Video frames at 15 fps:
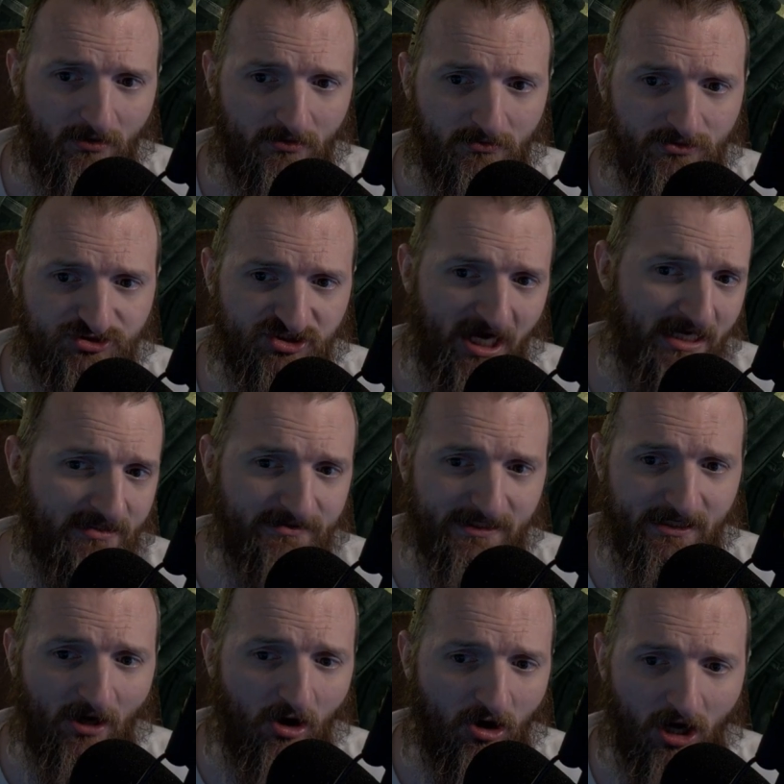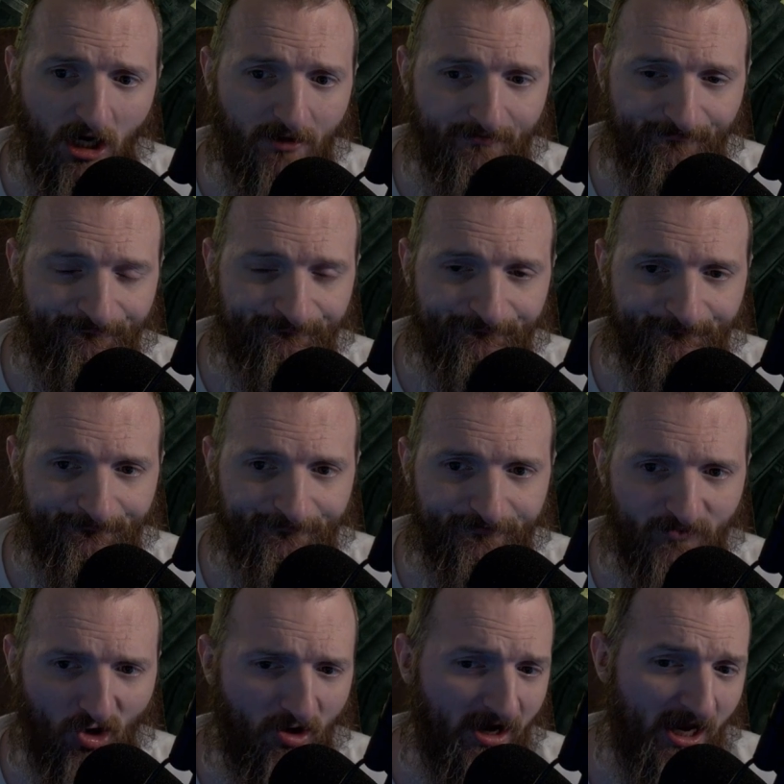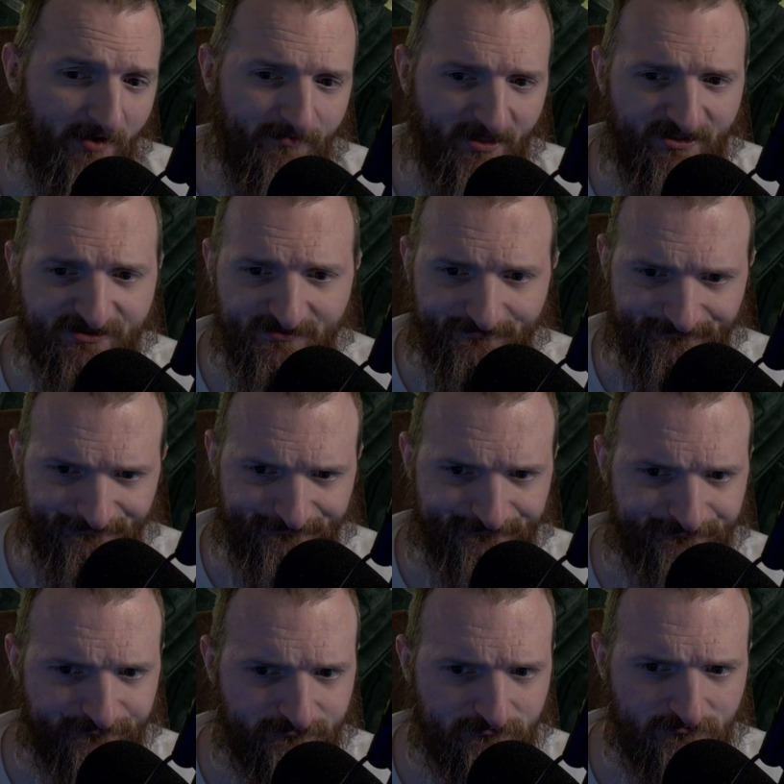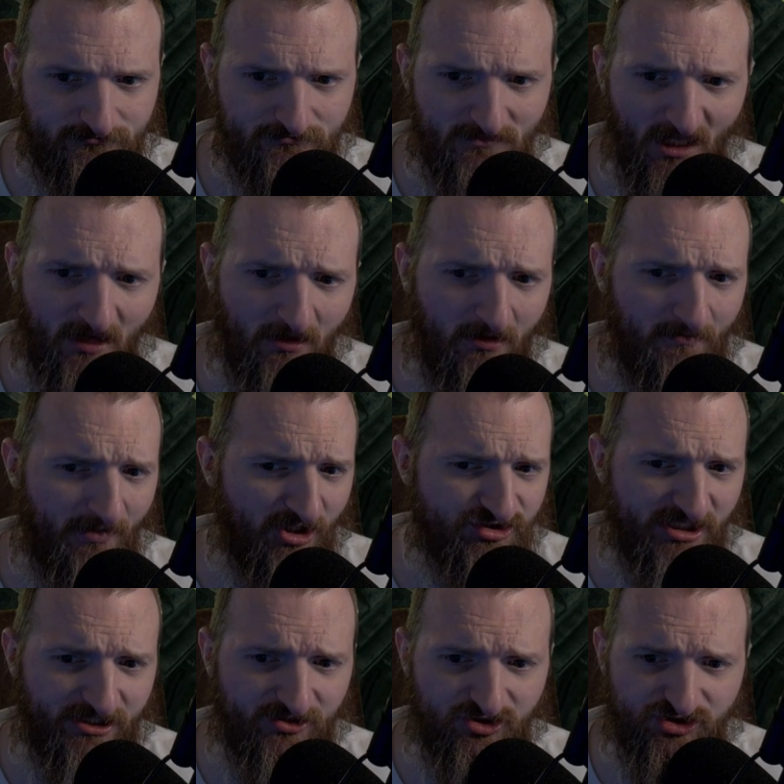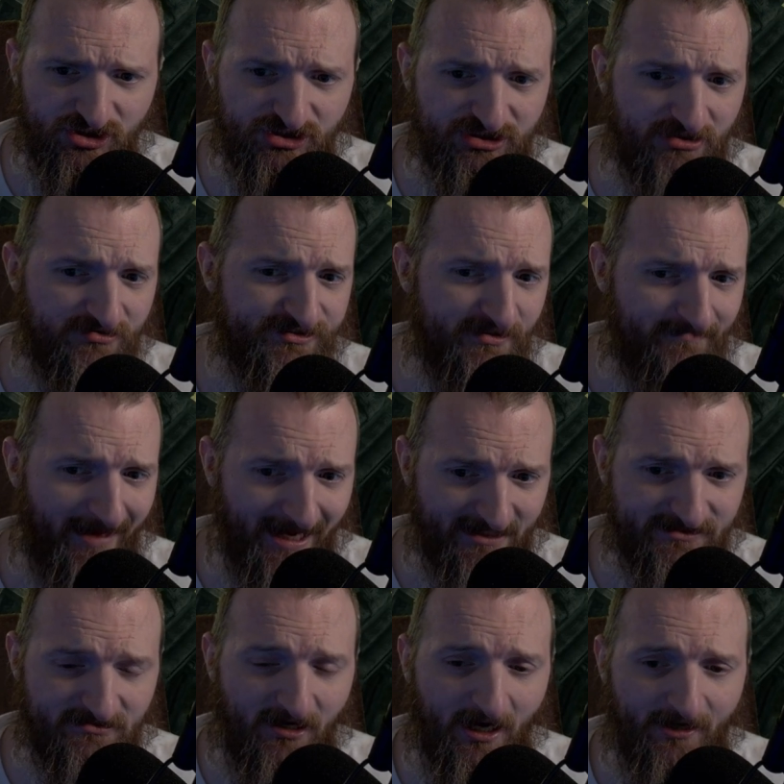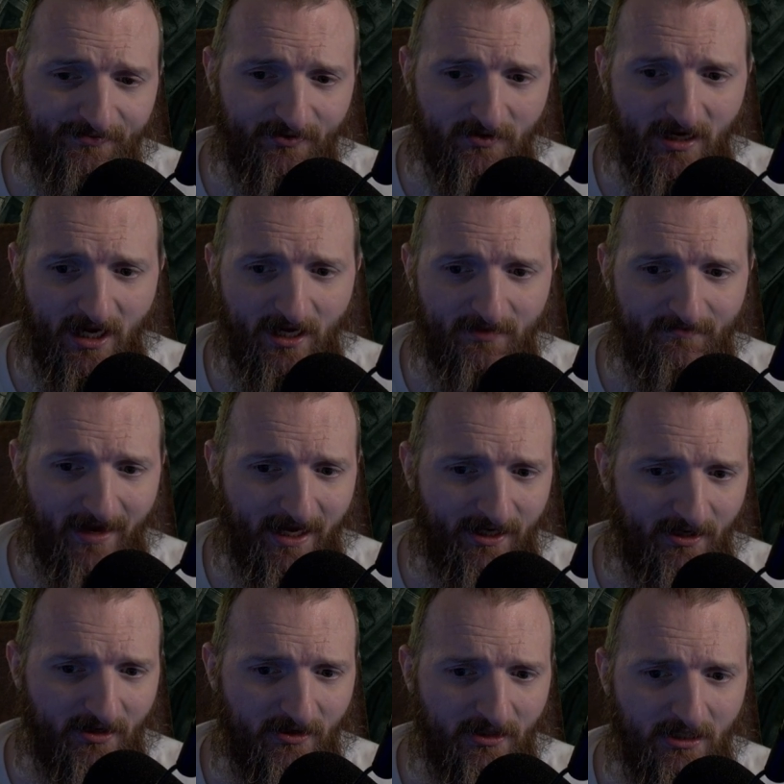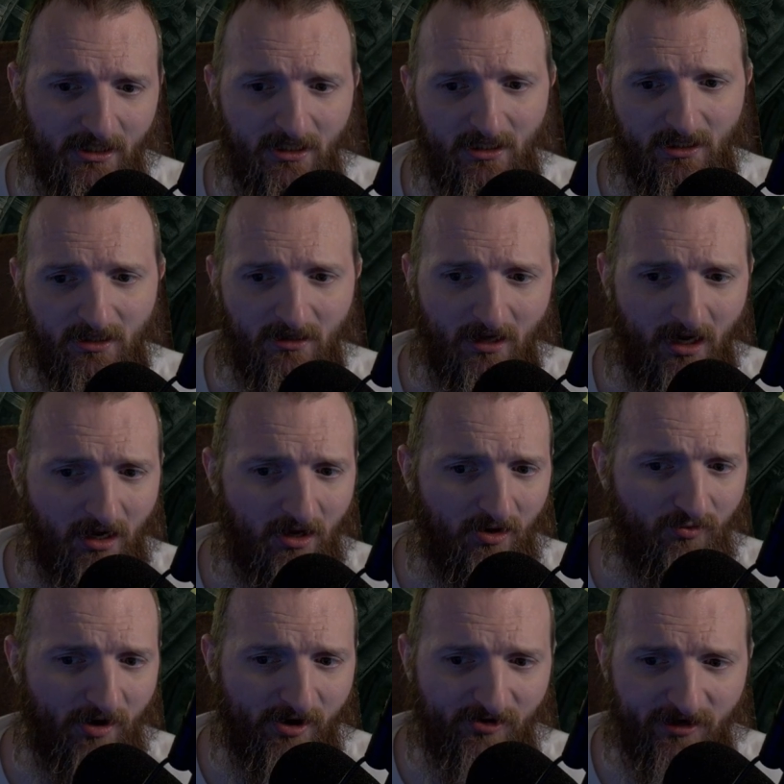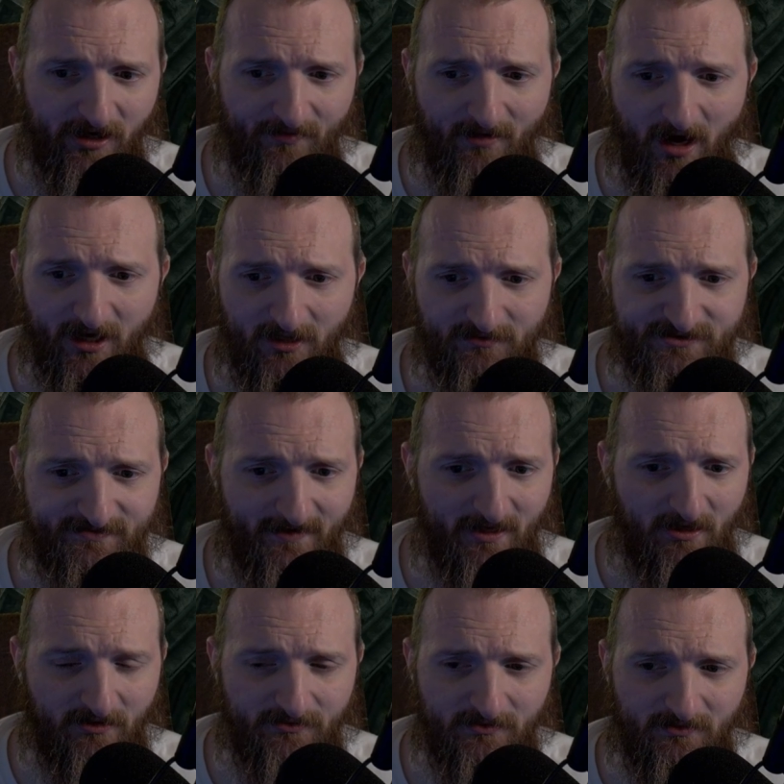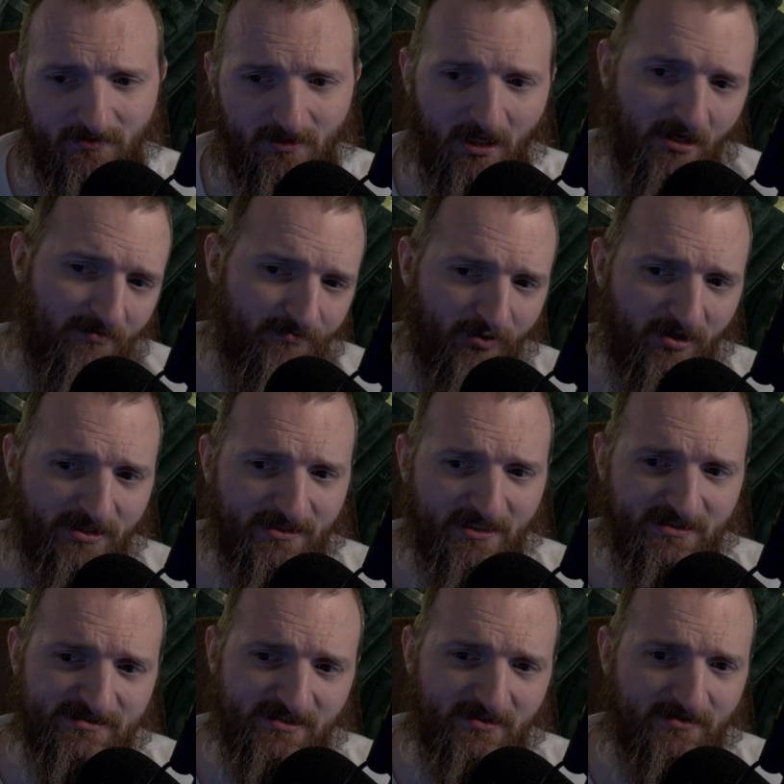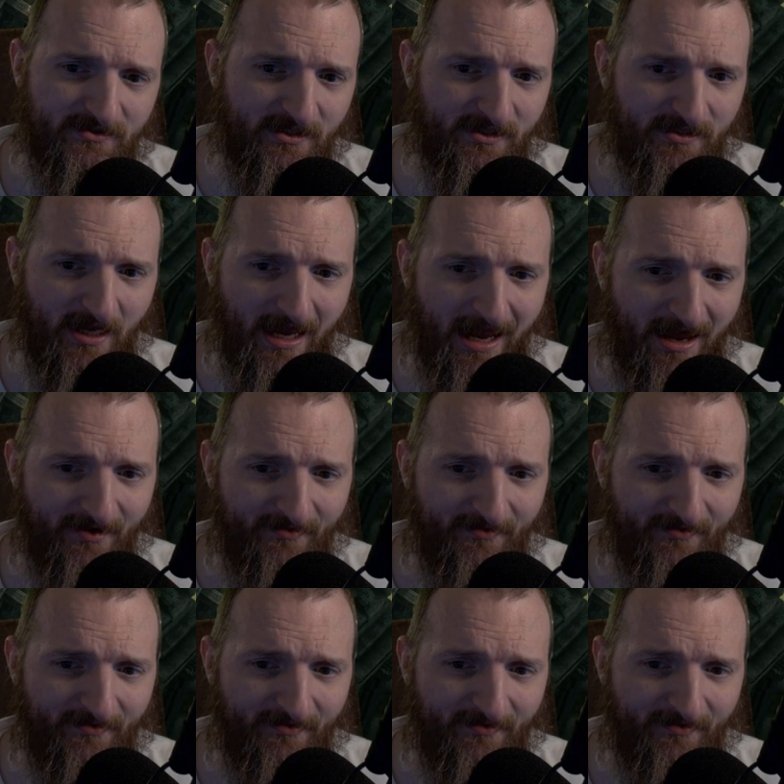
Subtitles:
chain tiara or headpiece. A bunch of energy shields, some max life, okay, mana, rarity of items found, pretty decent. And then I have